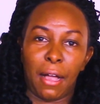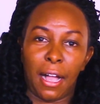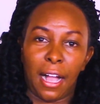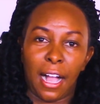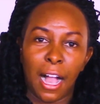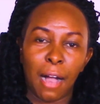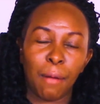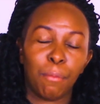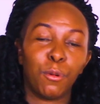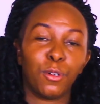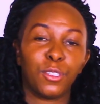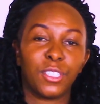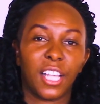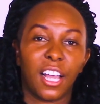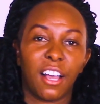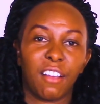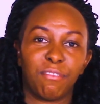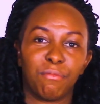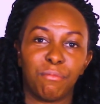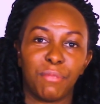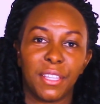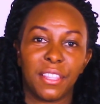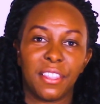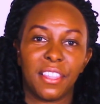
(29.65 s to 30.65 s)
couples
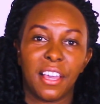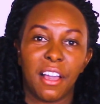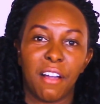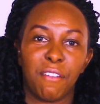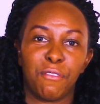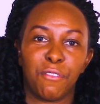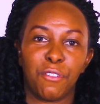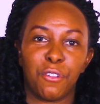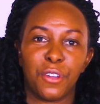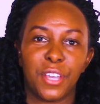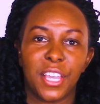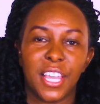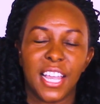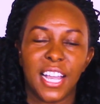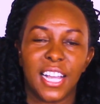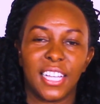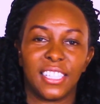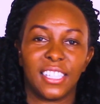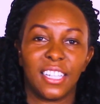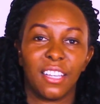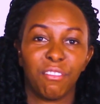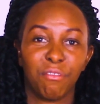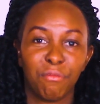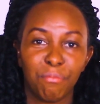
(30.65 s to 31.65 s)
have been there for years,
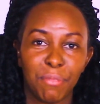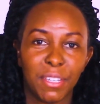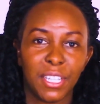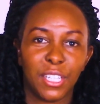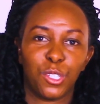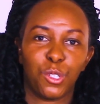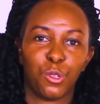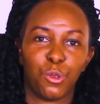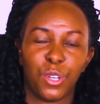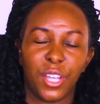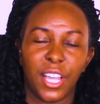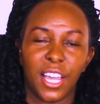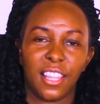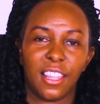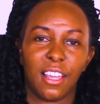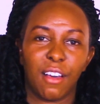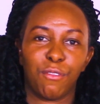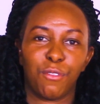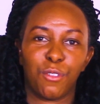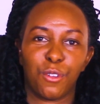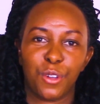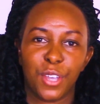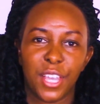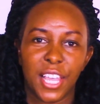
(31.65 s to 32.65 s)
they've been together
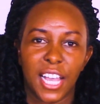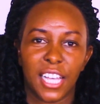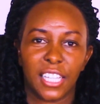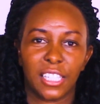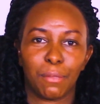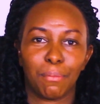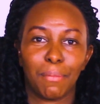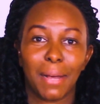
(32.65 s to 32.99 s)
for years,